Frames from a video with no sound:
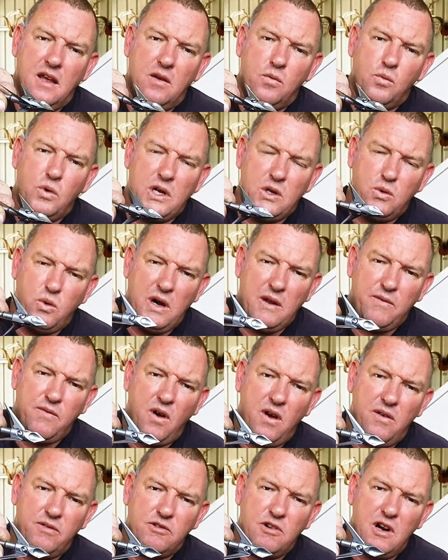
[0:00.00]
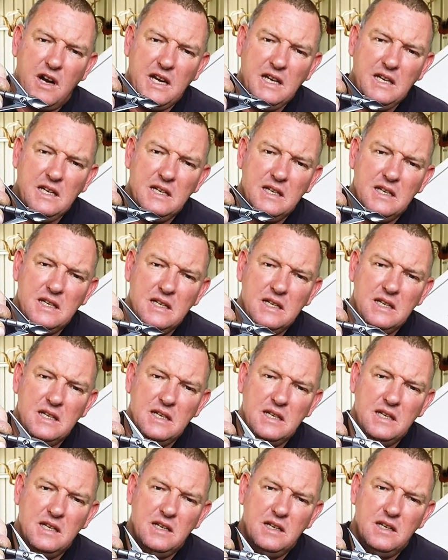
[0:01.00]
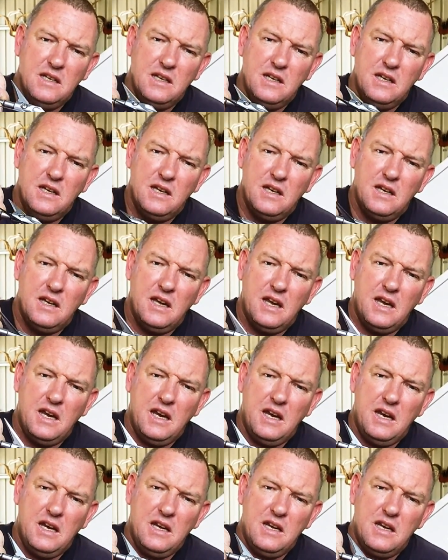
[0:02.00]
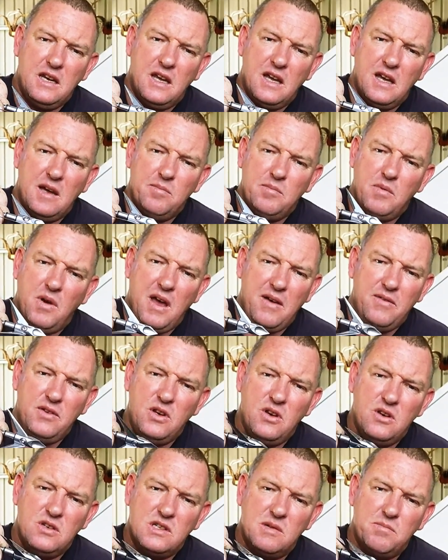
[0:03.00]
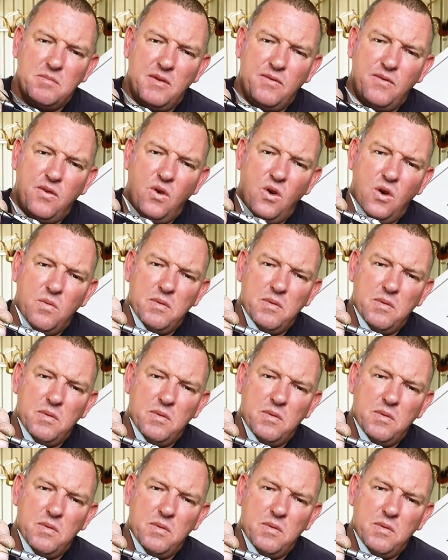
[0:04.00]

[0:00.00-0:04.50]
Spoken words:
125 grain, and I haven't used them before,